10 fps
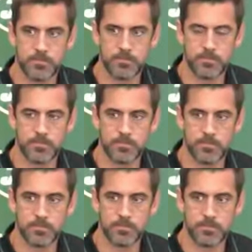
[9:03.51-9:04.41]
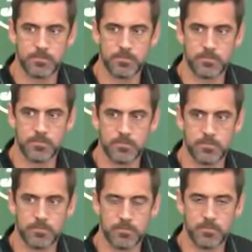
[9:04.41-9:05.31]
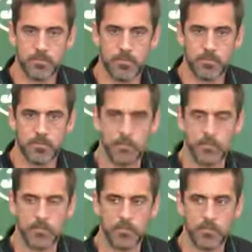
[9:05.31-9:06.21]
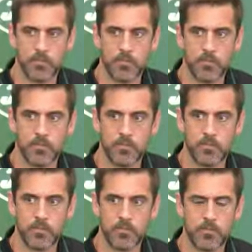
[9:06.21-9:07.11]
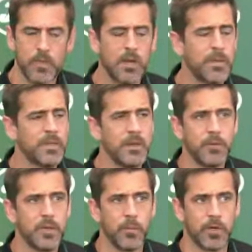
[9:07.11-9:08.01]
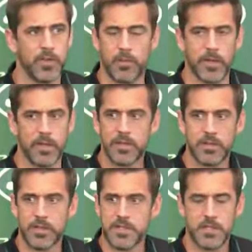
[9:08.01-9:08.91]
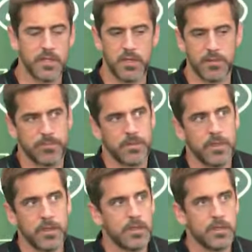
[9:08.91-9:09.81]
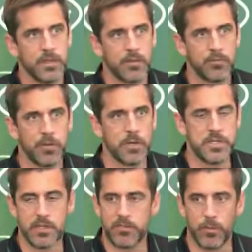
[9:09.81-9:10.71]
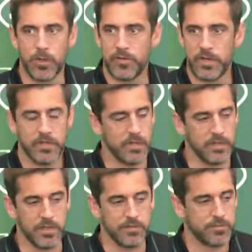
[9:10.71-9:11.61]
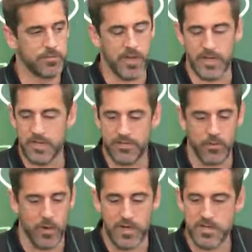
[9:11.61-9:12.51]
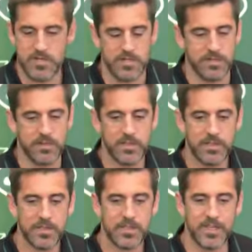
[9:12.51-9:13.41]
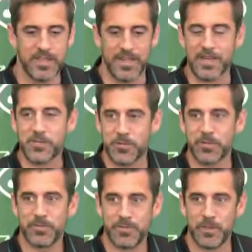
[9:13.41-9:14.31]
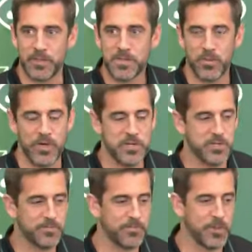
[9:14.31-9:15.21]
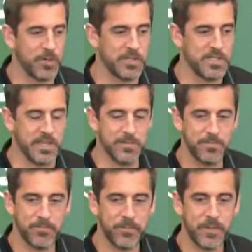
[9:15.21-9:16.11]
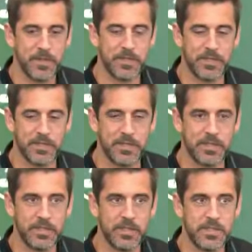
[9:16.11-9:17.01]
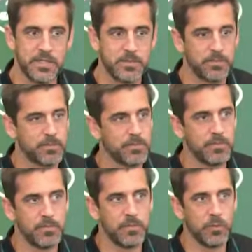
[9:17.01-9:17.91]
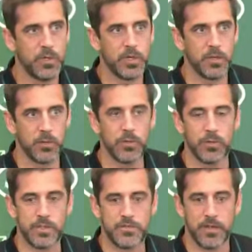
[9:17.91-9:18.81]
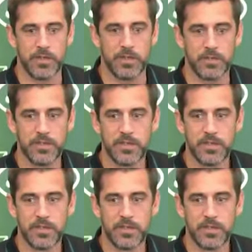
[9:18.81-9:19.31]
maybe wanted to move on or was ready to move on going into this season? I mean, not really motivated by that, honestly. I, am I'm very self-motivated, and I can find different ways to get that extra little inspiration all the time. Uh, it's when you get older, it's fun to